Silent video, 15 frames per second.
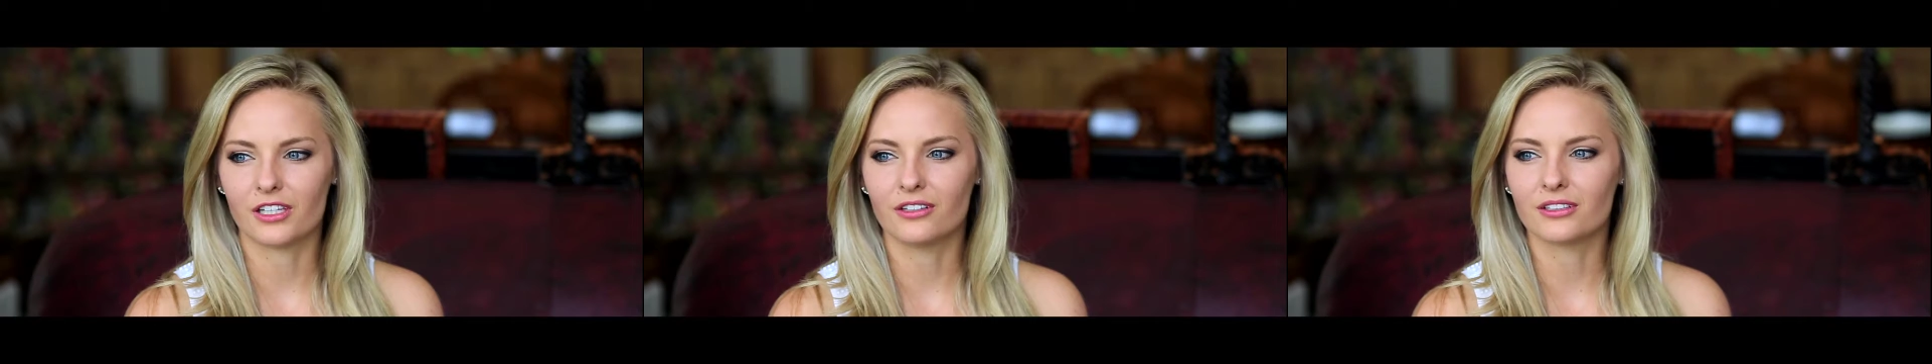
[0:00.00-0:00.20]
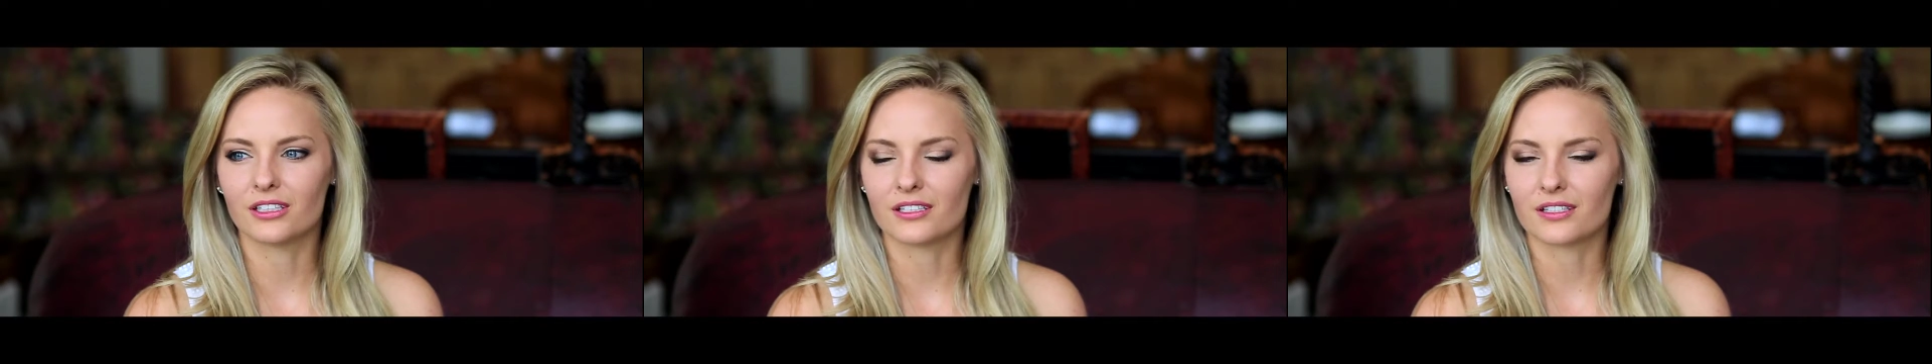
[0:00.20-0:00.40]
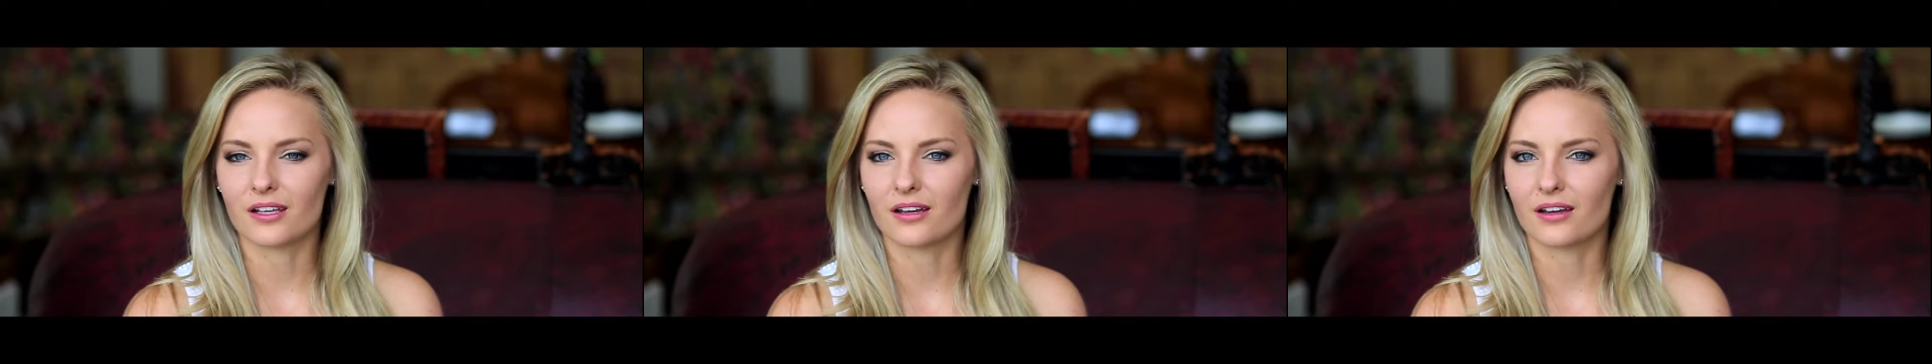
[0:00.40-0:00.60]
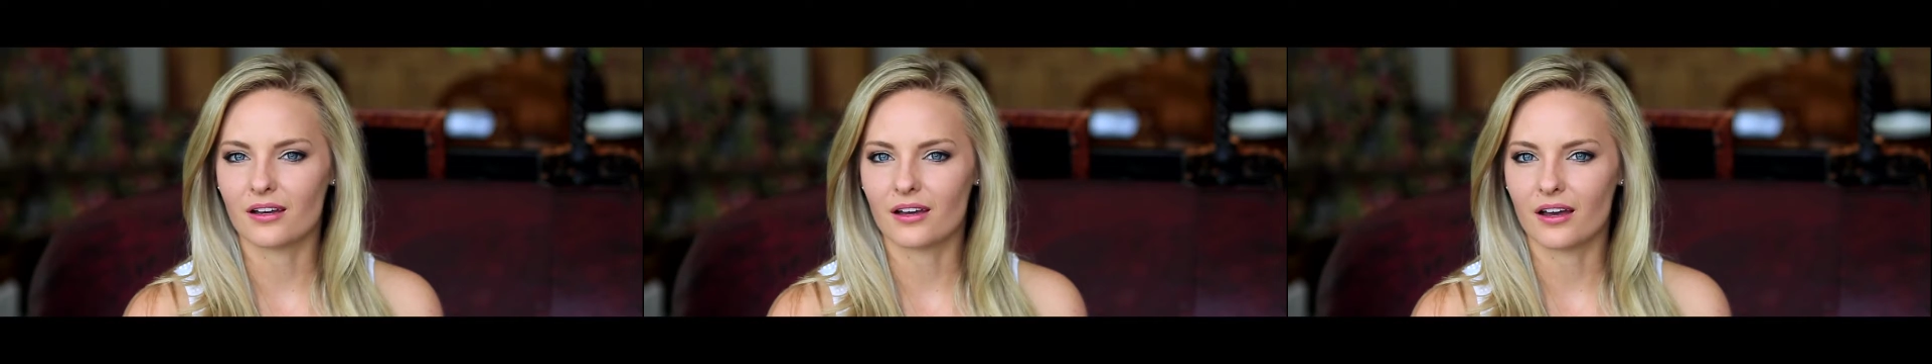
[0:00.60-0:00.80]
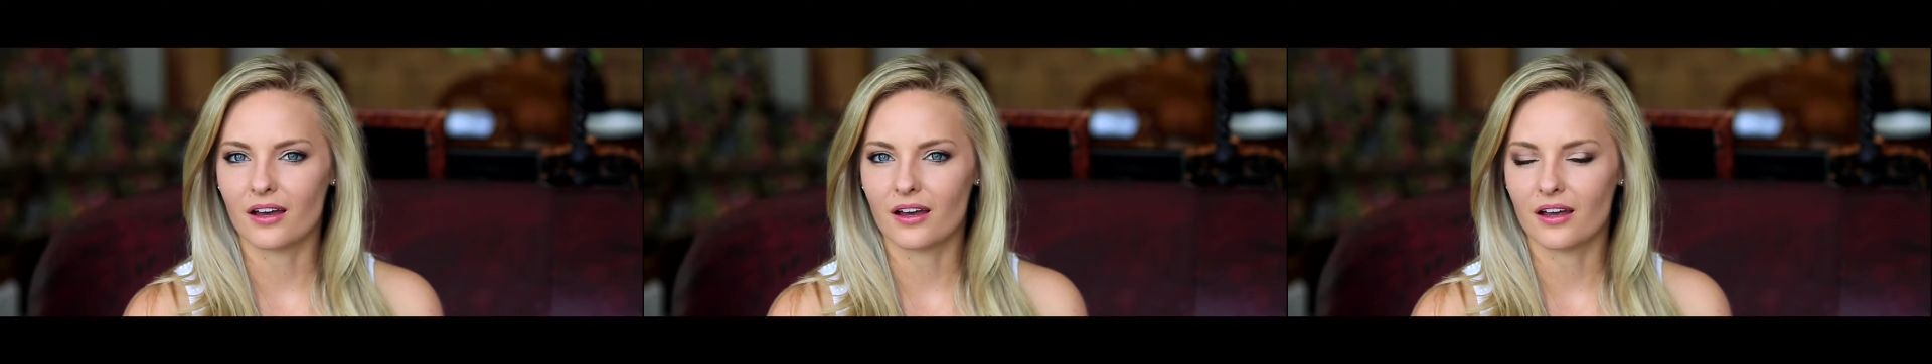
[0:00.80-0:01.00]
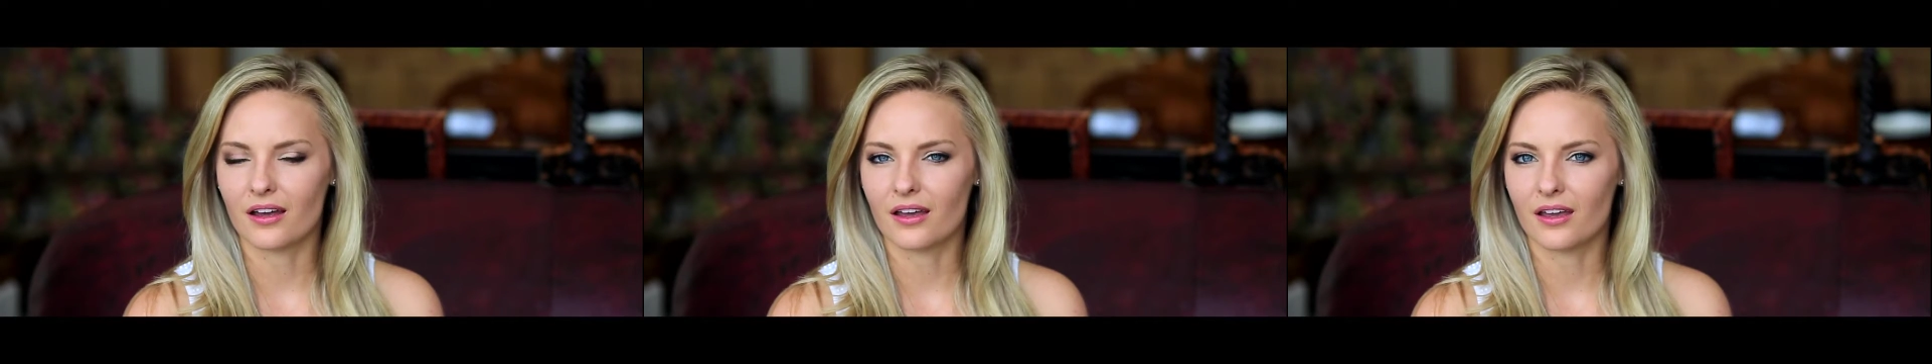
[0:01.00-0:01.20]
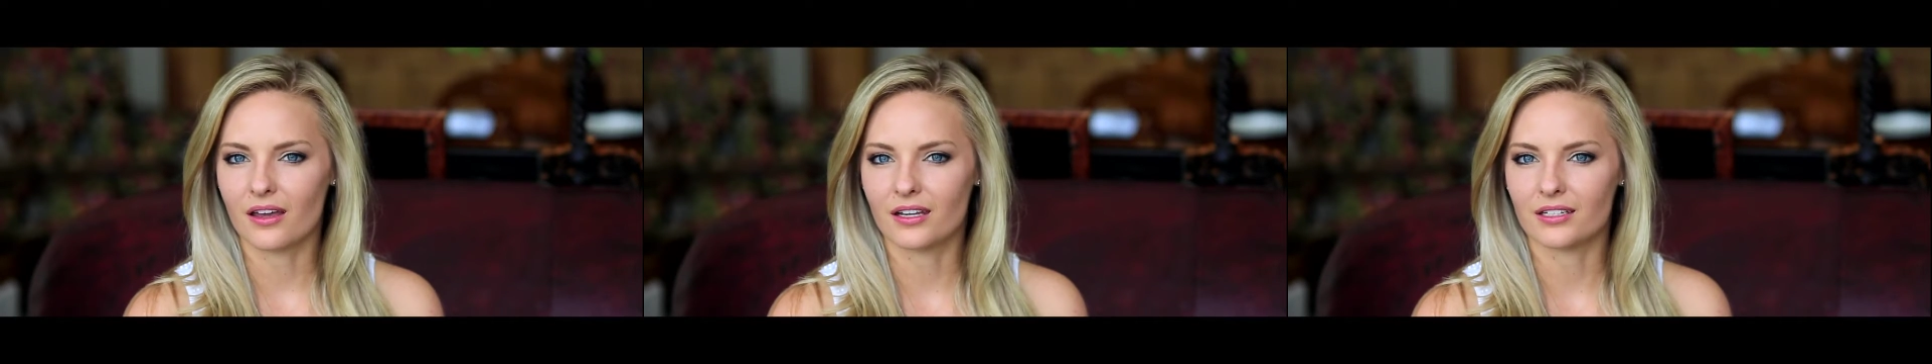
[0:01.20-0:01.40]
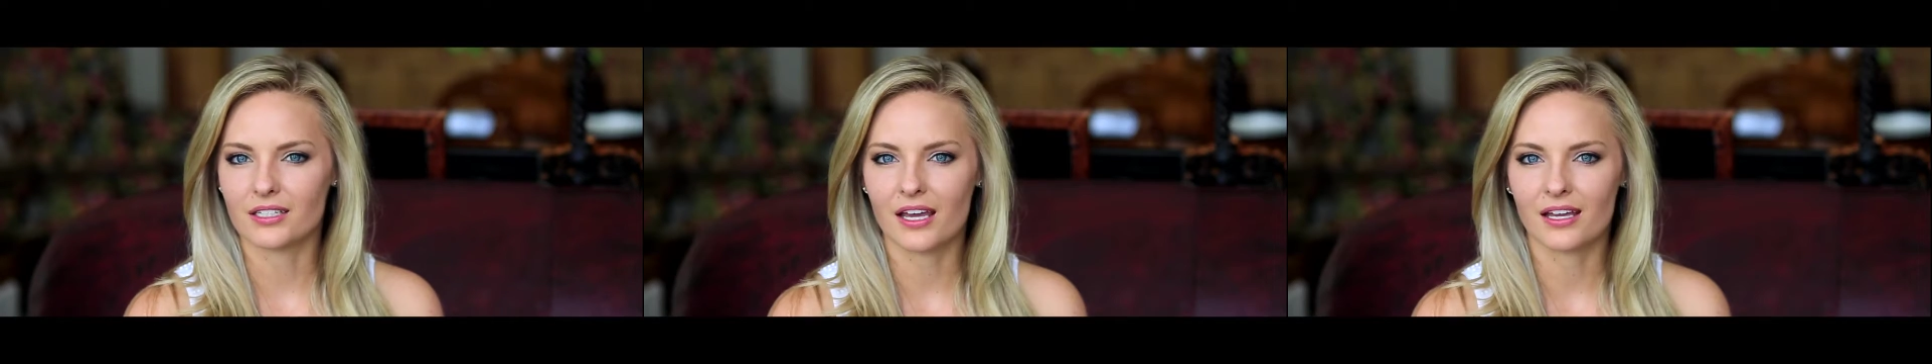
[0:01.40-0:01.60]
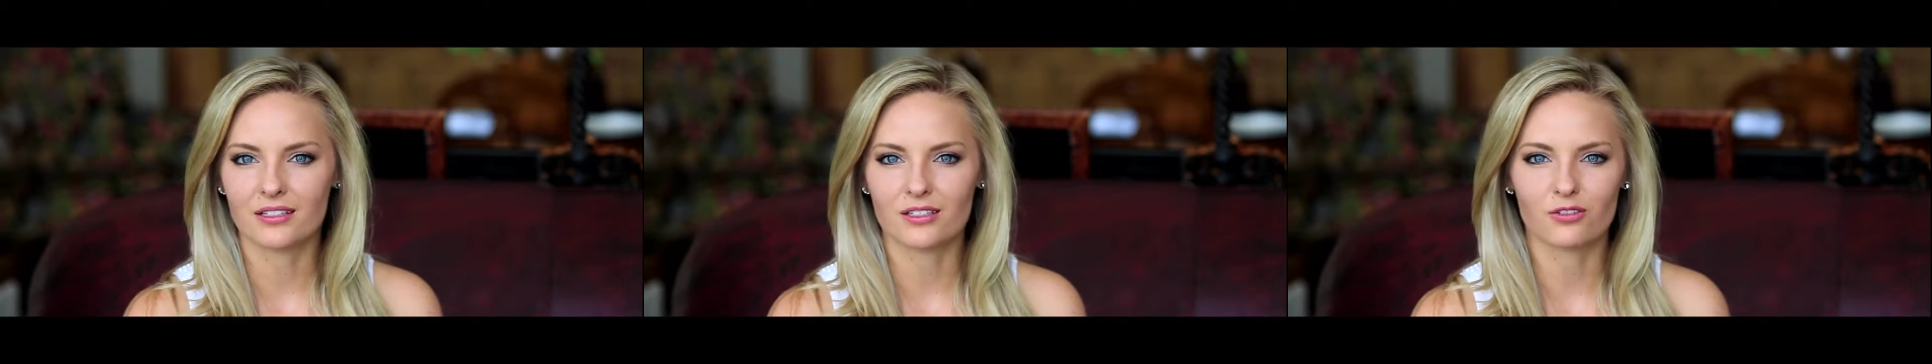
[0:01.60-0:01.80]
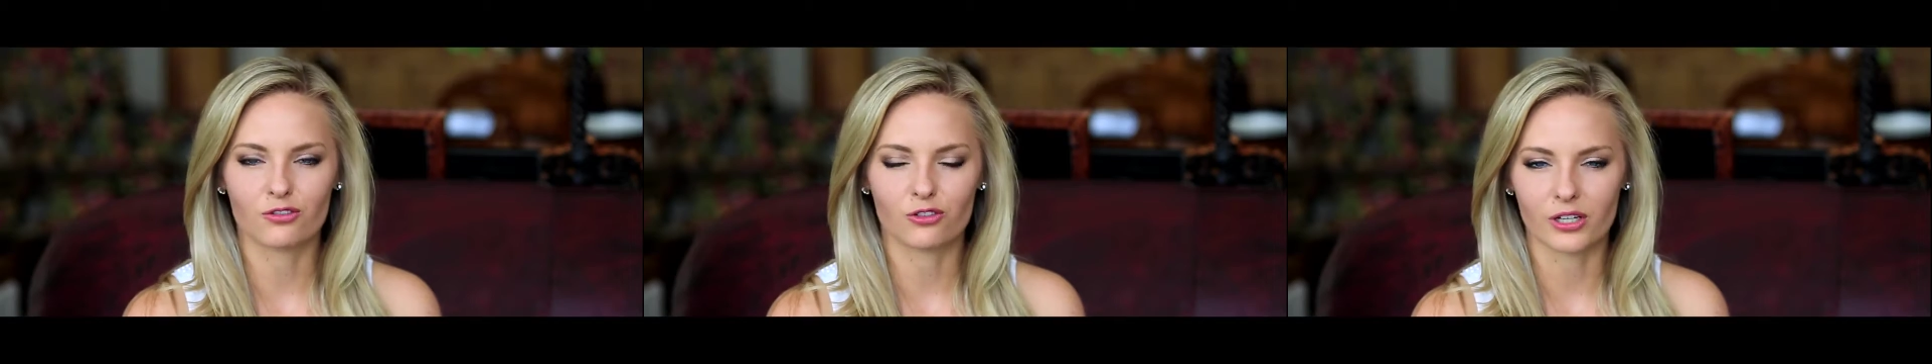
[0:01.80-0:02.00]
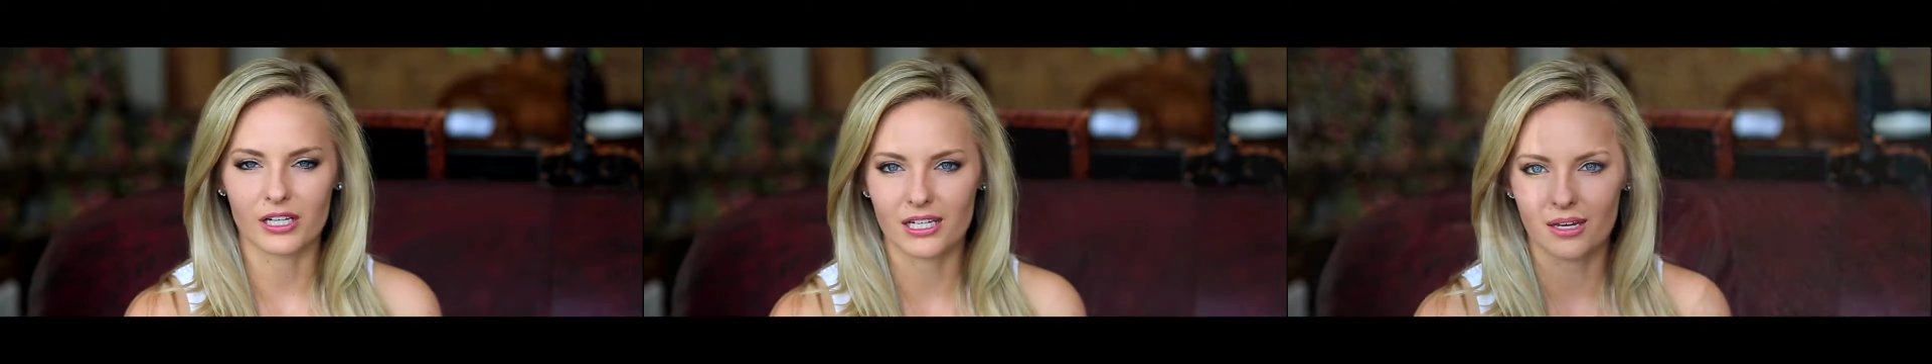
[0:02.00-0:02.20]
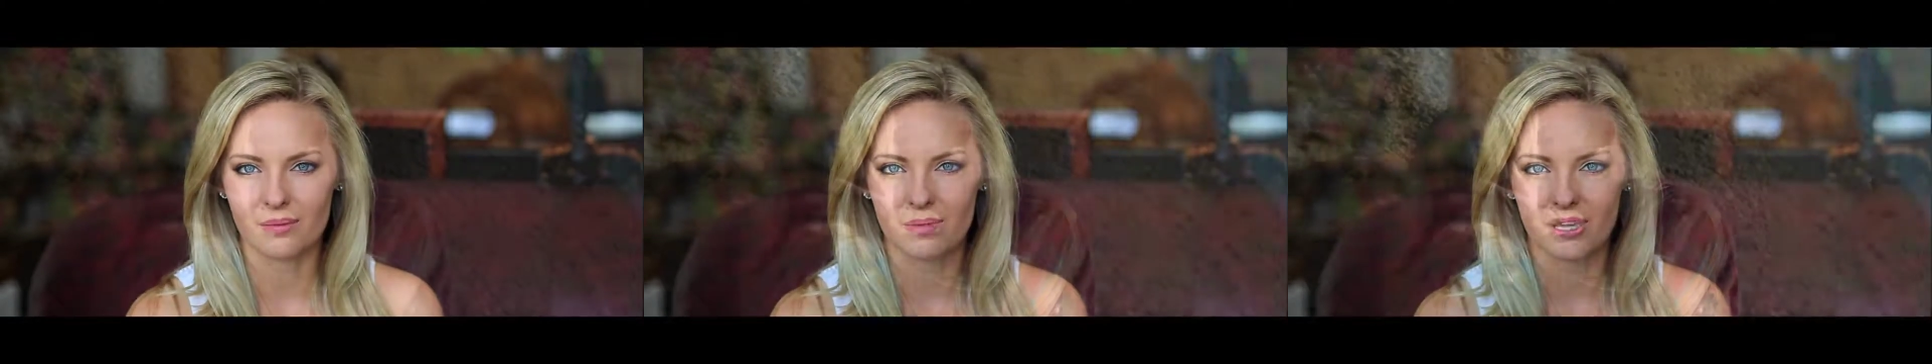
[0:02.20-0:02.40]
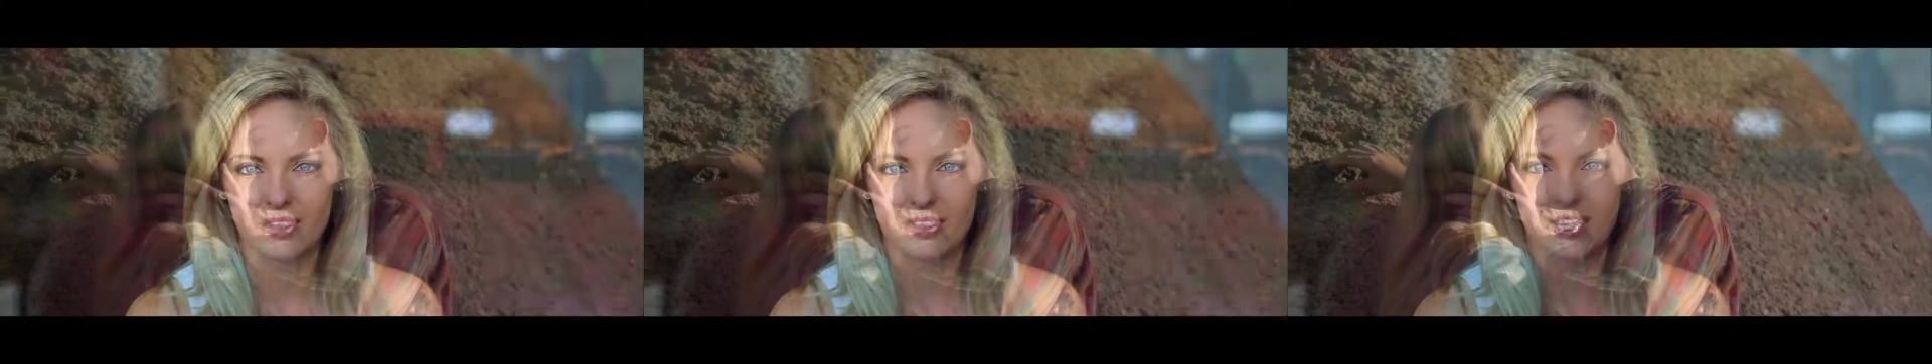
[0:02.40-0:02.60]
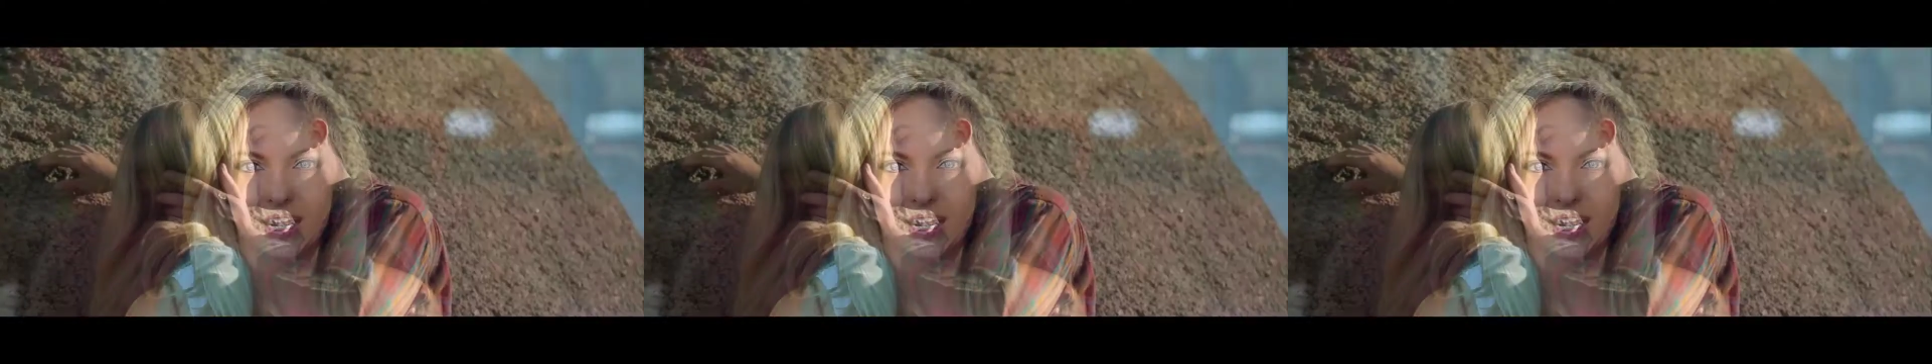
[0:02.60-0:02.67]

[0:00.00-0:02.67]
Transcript: feel this intense freedom